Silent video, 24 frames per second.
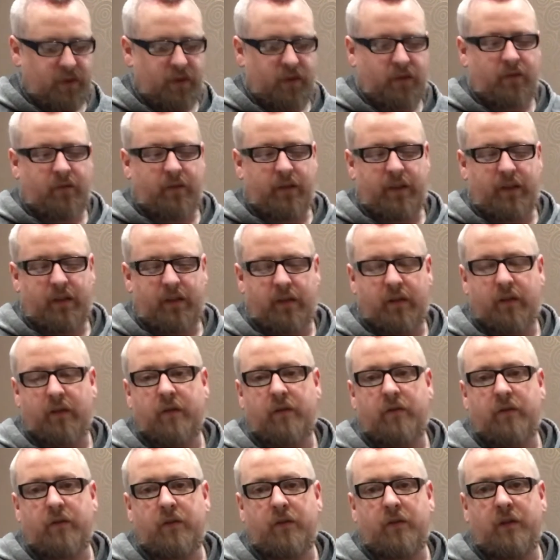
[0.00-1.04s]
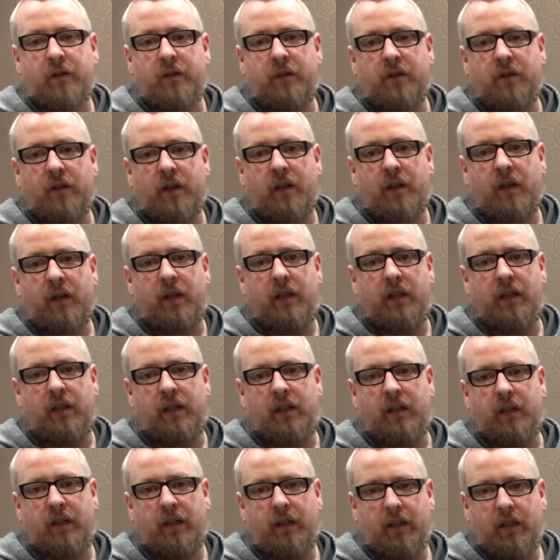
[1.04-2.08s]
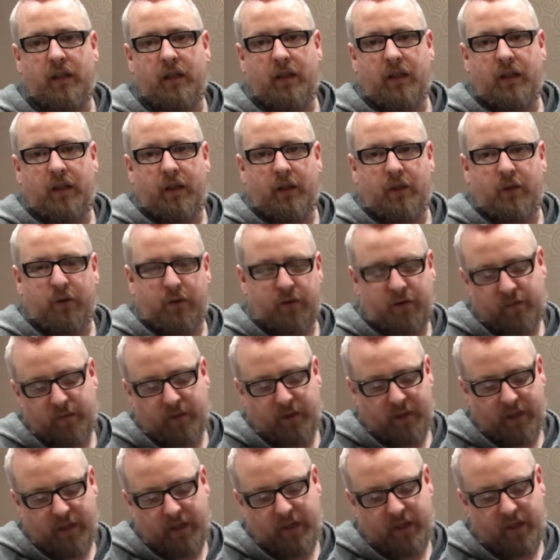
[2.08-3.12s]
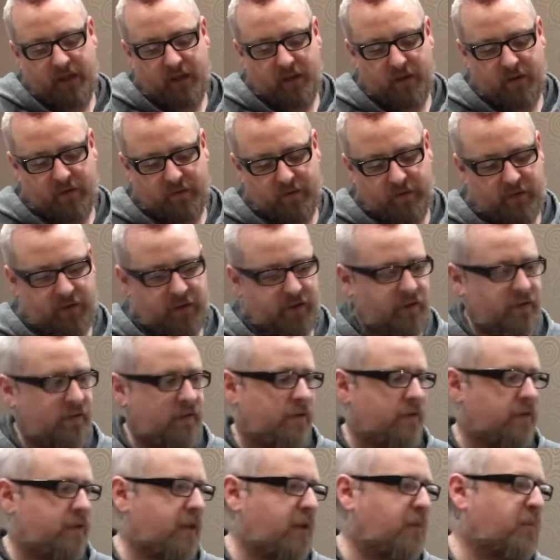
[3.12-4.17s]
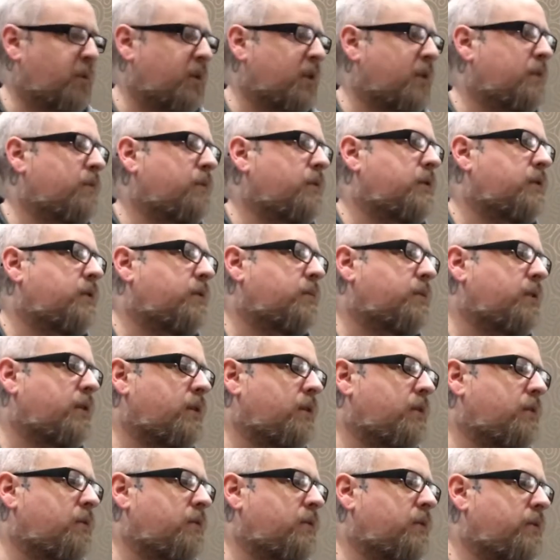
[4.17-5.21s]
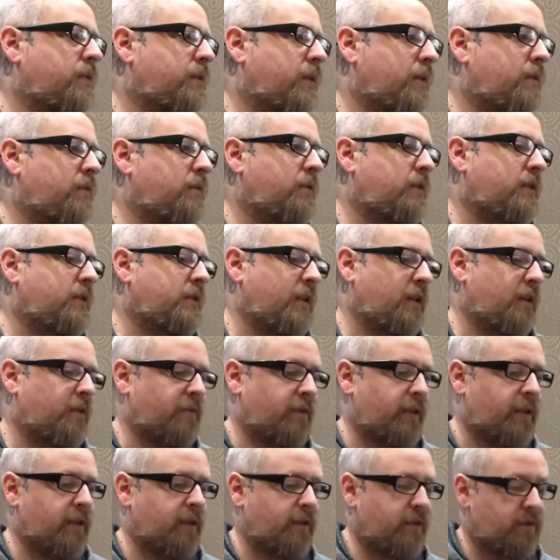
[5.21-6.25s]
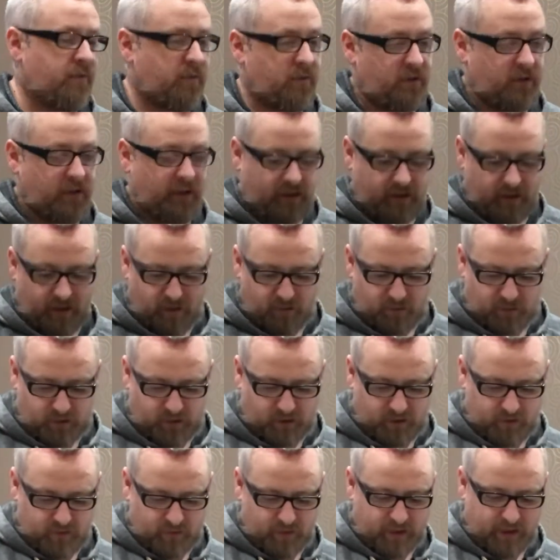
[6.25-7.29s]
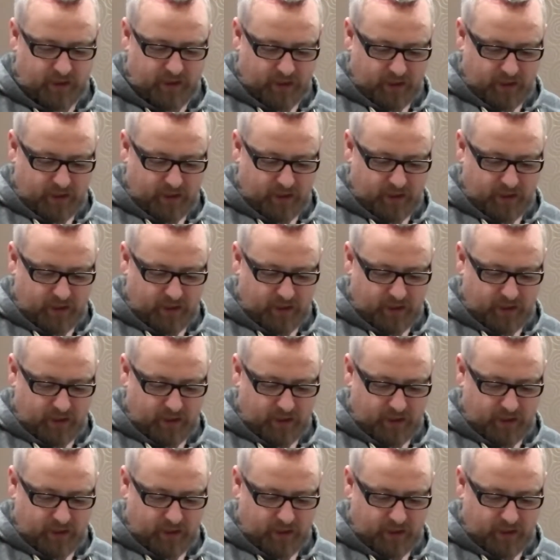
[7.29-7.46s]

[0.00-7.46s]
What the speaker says: right there on the front of the shop a little adjustable Johnny here for your dampening, which is pretty cool. So not only do you get ride heights, but you get dampening as well.